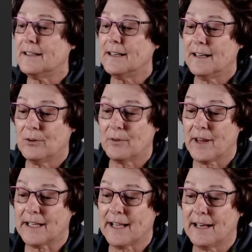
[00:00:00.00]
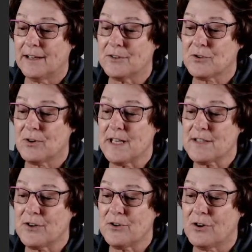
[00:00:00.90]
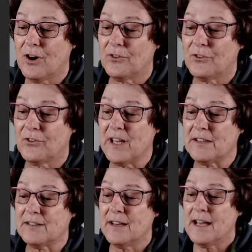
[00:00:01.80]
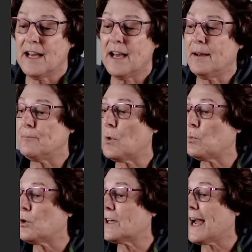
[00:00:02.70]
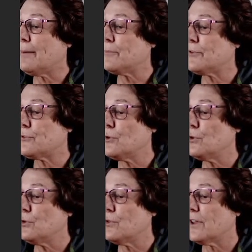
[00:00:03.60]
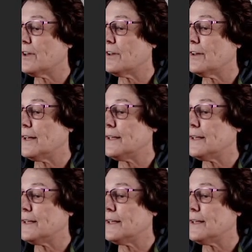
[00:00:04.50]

oh that color's green so you can't see it, would come through the